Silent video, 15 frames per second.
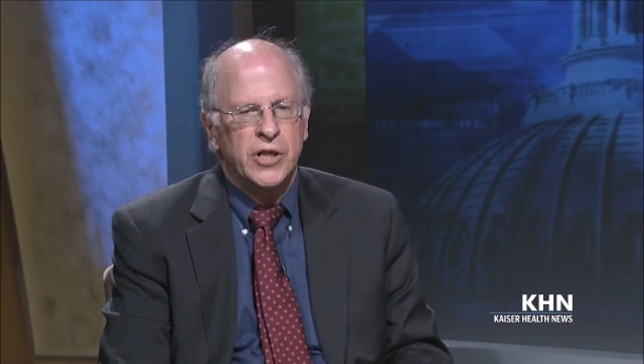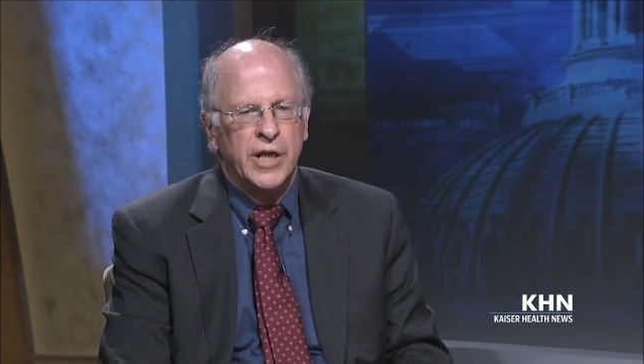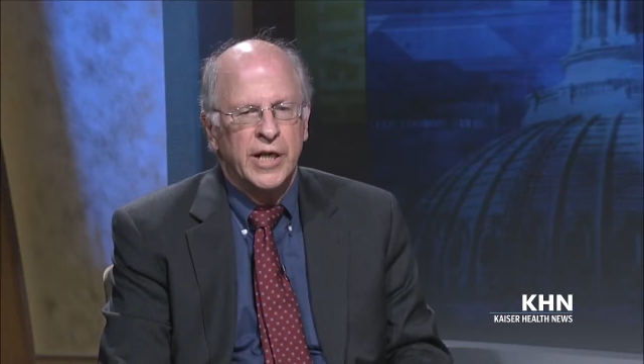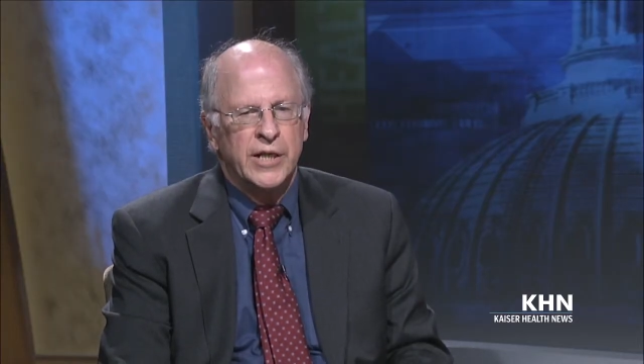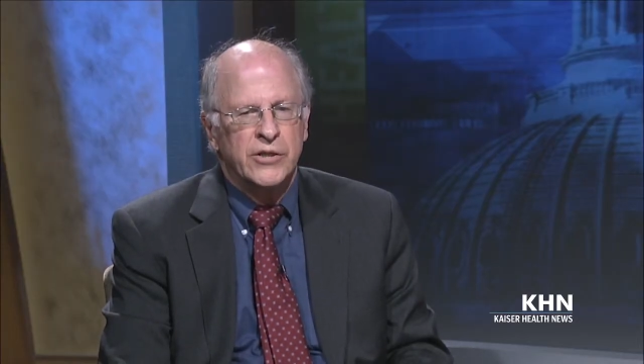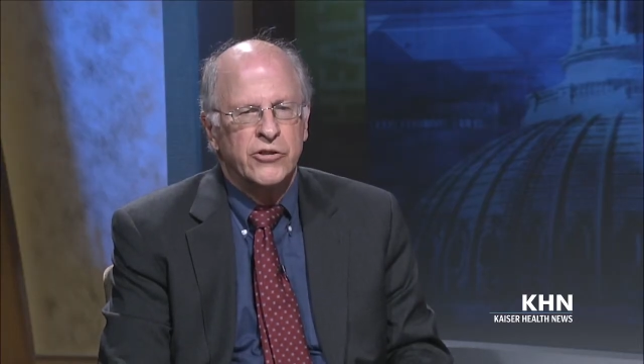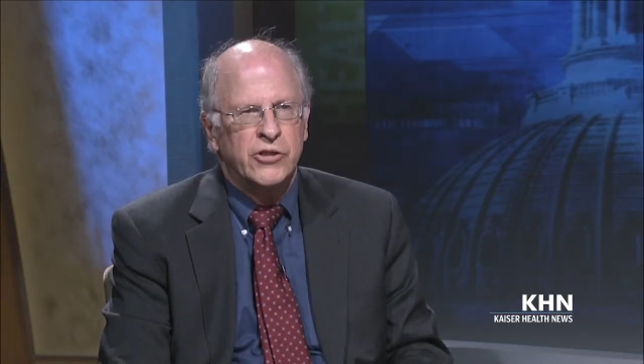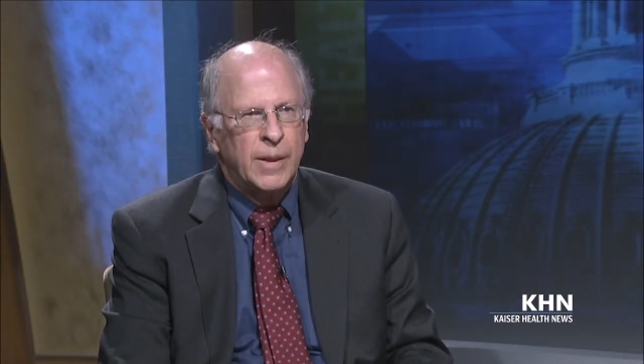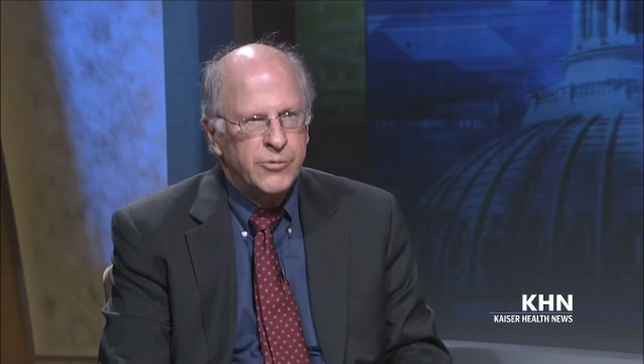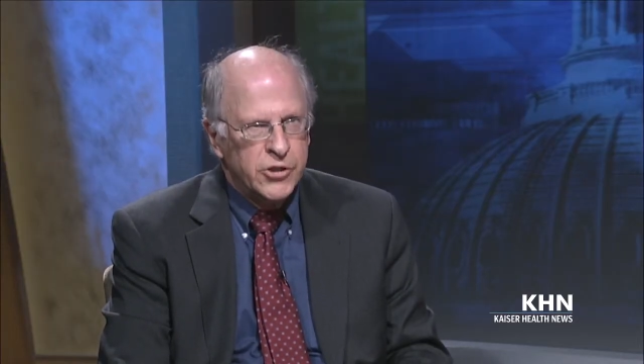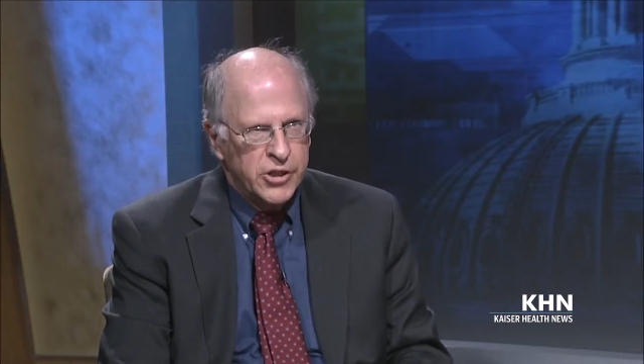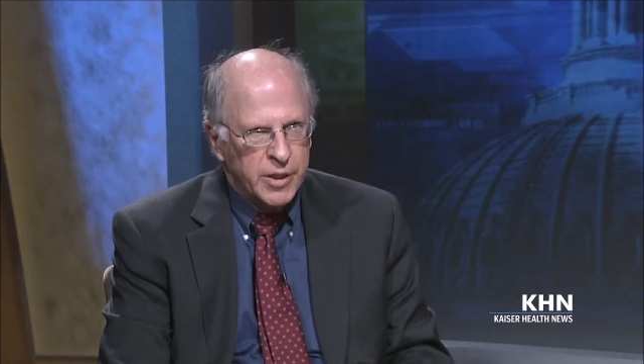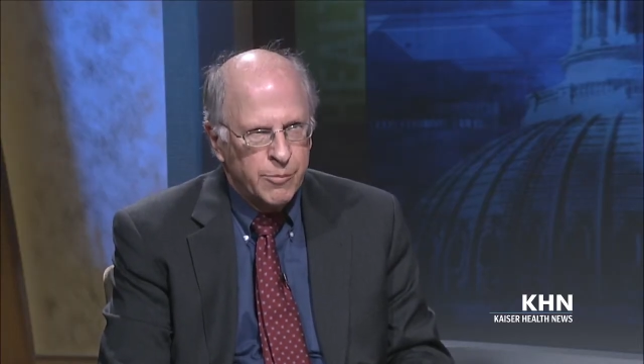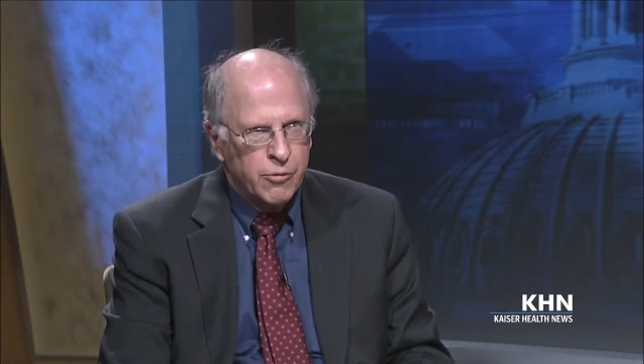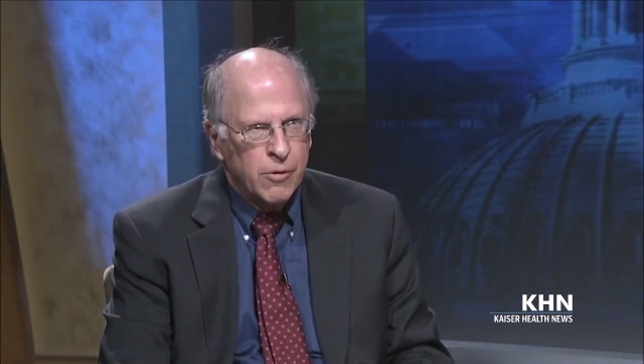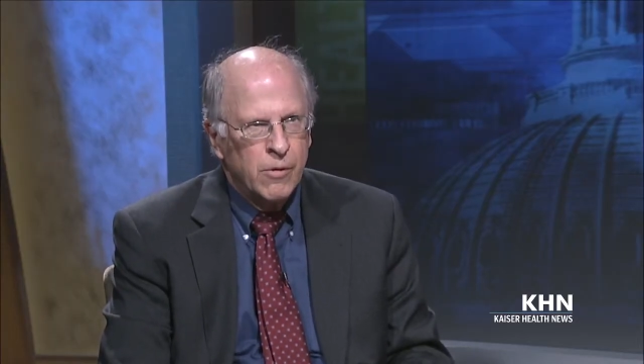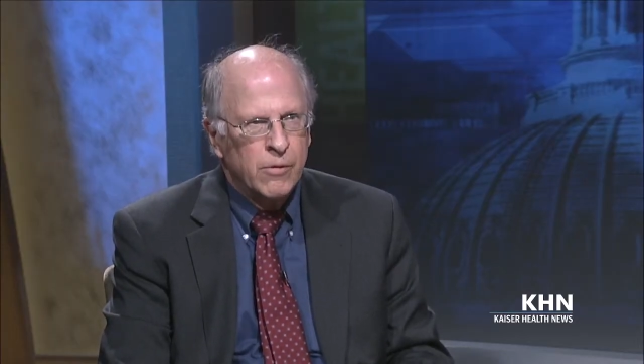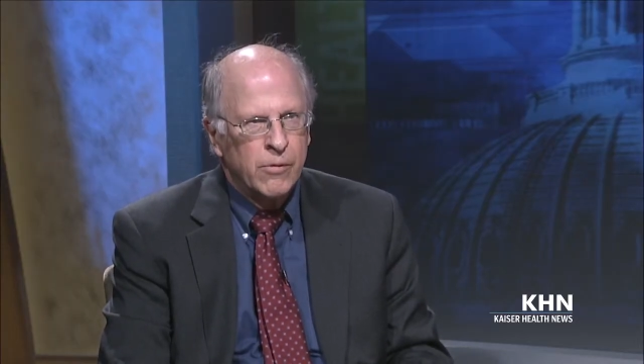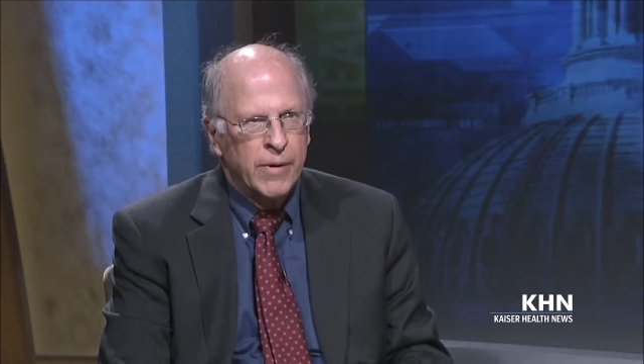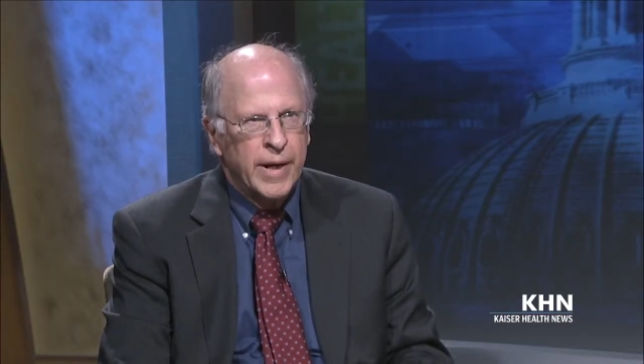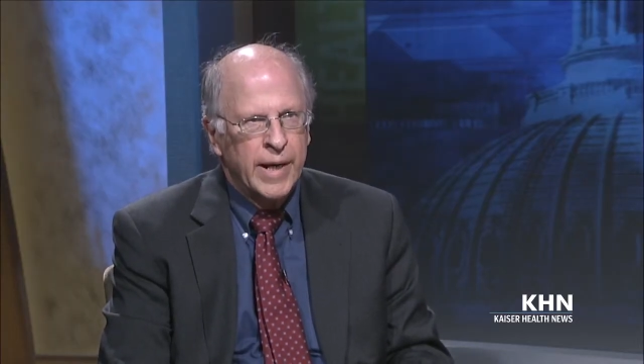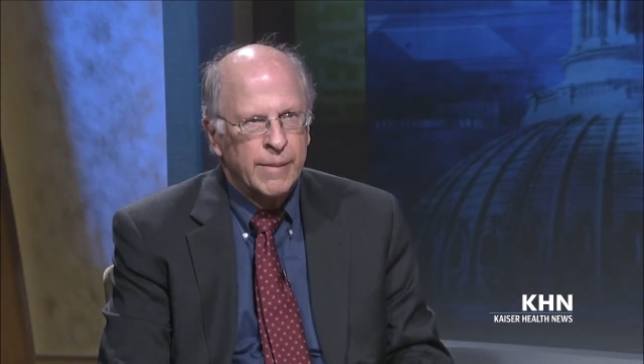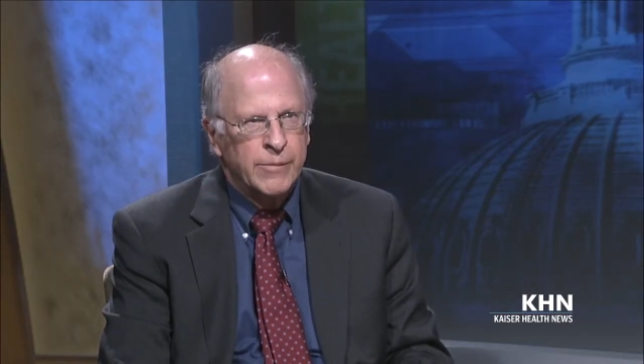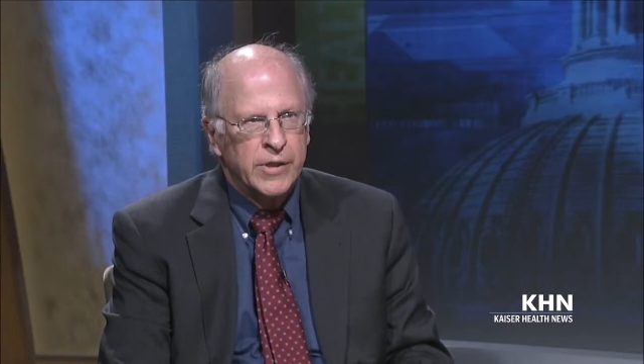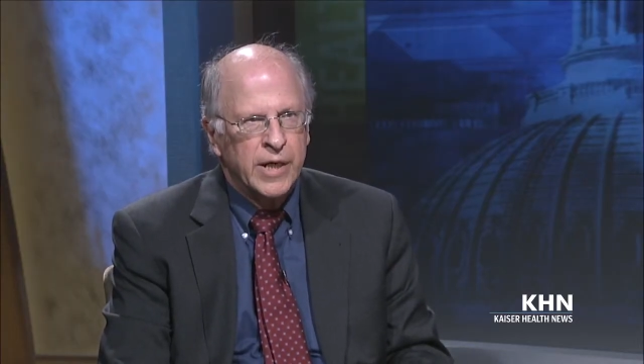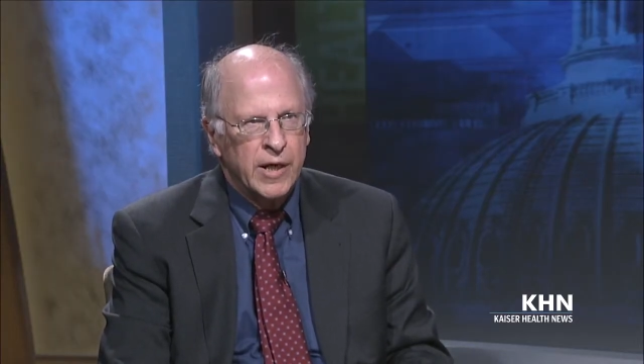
and subsidy program to